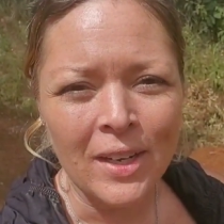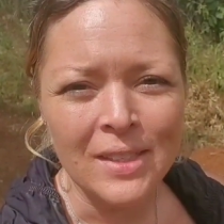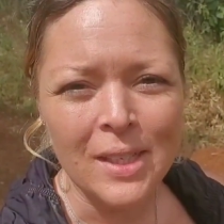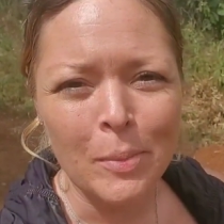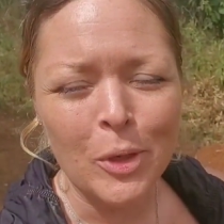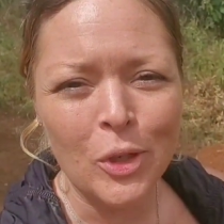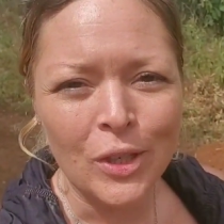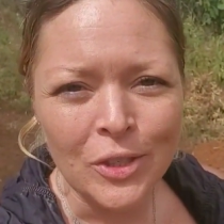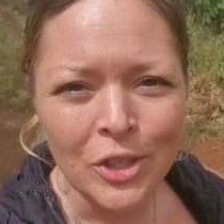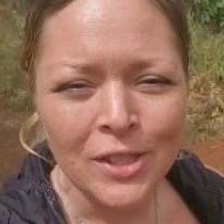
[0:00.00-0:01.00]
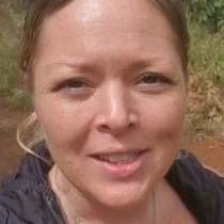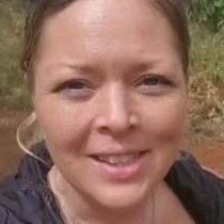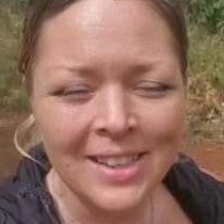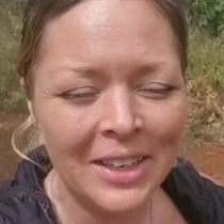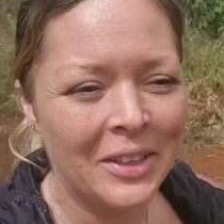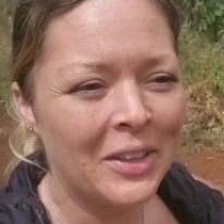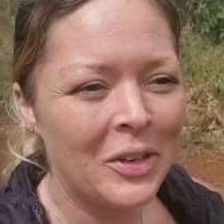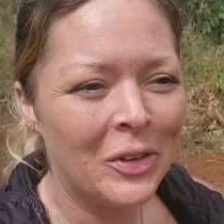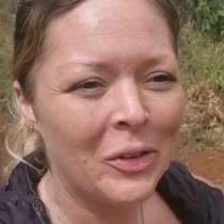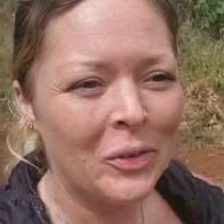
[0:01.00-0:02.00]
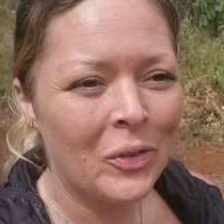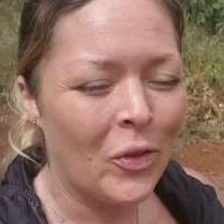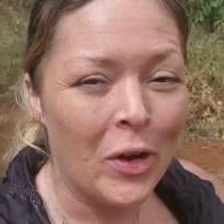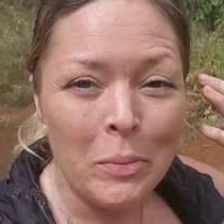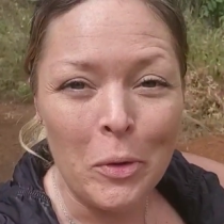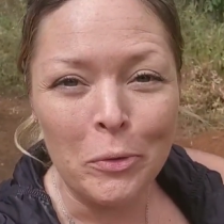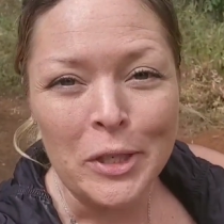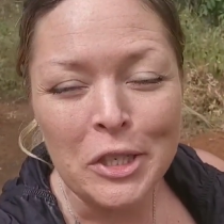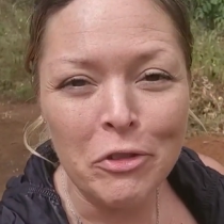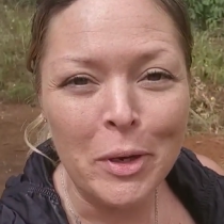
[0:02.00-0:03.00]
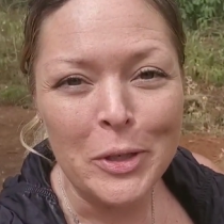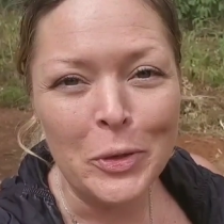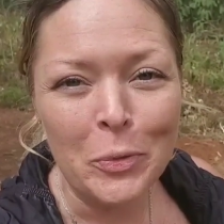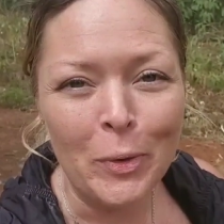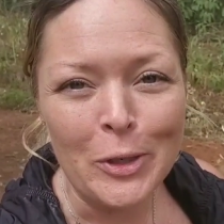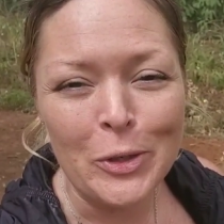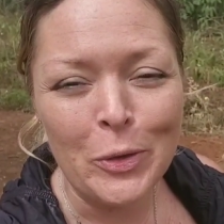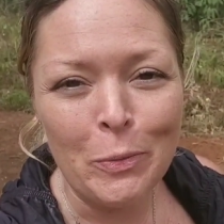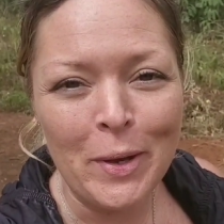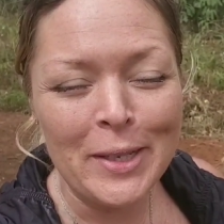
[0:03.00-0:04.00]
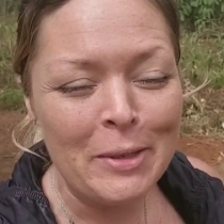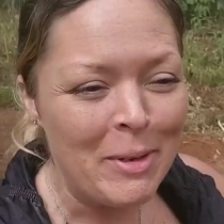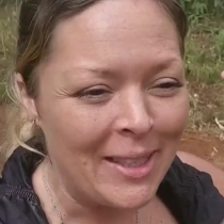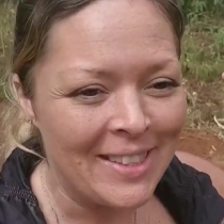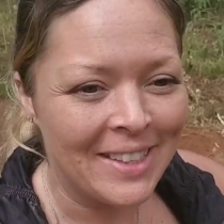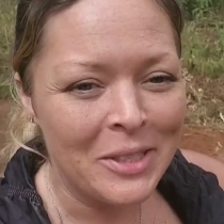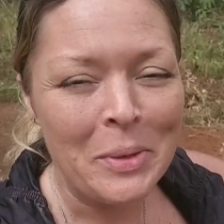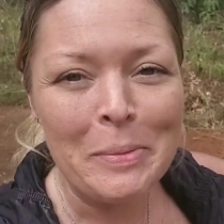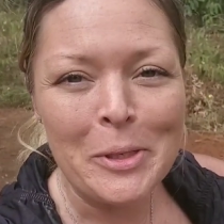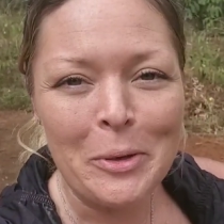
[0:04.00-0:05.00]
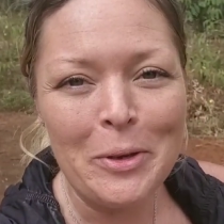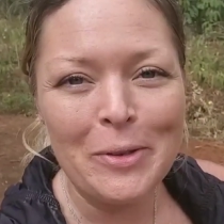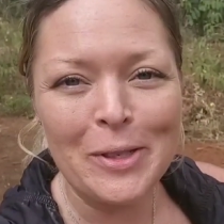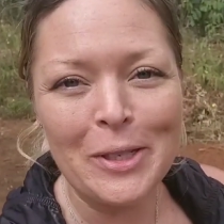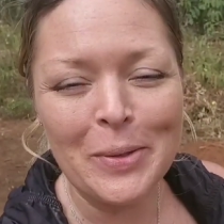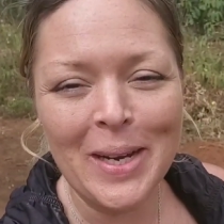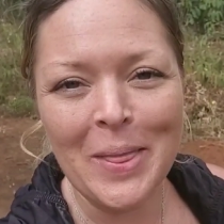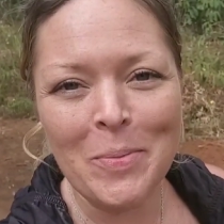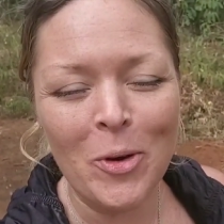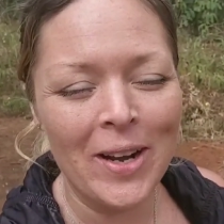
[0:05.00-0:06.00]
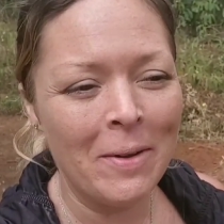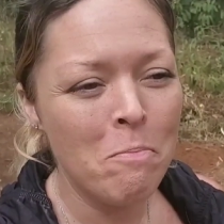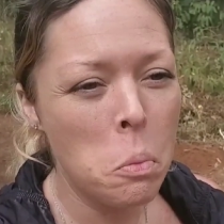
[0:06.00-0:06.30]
I subconsciously thought about reaching for my toothbrush and toothpaste, because that is what I'm so used to doing in the morning.